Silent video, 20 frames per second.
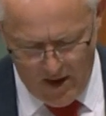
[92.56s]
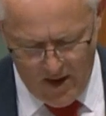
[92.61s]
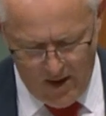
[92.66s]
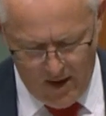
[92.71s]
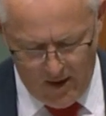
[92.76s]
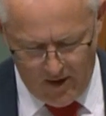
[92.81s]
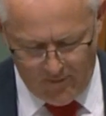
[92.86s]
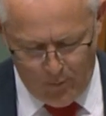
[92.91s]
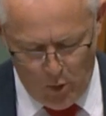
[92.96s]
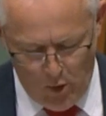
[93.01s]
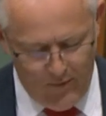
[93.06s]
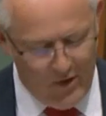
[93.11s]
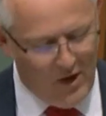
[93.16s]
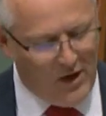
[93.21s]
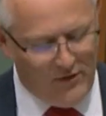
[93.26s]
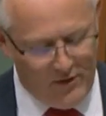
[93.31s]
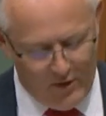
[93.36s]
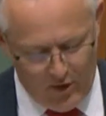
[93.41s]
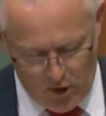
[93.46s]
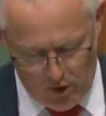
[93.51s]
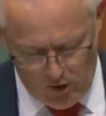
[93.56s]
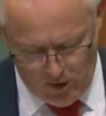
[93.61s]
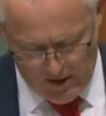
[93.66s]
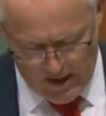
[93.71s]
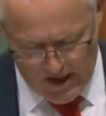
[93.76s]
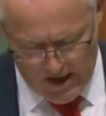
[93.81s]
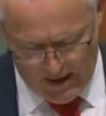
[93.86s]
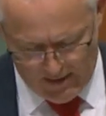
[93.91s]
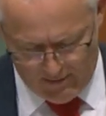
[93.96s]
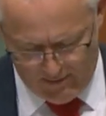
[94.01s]
is moving into Unit
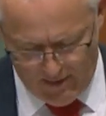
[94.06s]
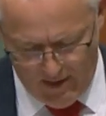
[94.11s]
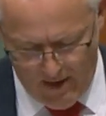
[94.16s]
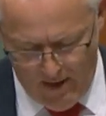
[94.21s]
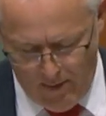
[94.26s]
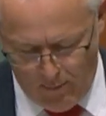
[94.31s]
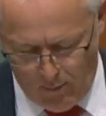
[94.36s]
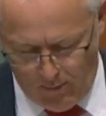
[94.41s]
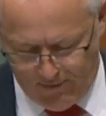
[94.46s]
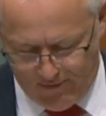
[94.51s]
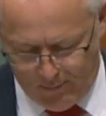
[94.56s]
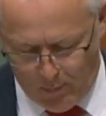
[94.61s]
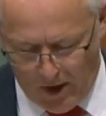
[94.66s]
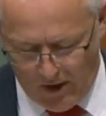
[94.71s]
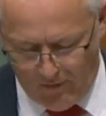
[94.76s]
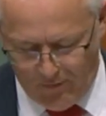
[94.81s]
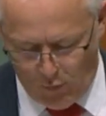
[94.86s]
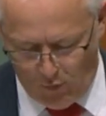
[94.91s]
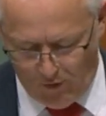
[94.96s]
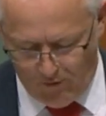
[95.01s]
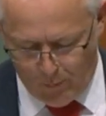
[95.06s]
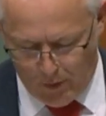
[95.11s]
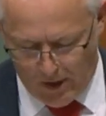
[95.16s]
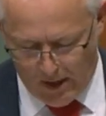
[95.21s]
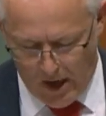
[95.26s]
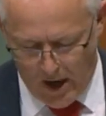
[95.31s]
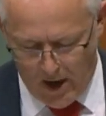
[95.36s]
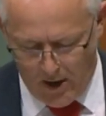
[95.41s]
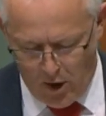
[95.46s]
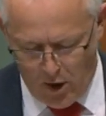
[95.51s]
8 with space for his
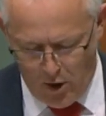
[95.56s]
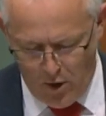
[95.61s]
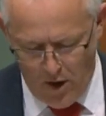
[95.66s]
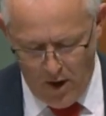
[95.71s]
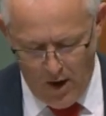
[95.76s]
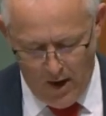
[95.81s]
piano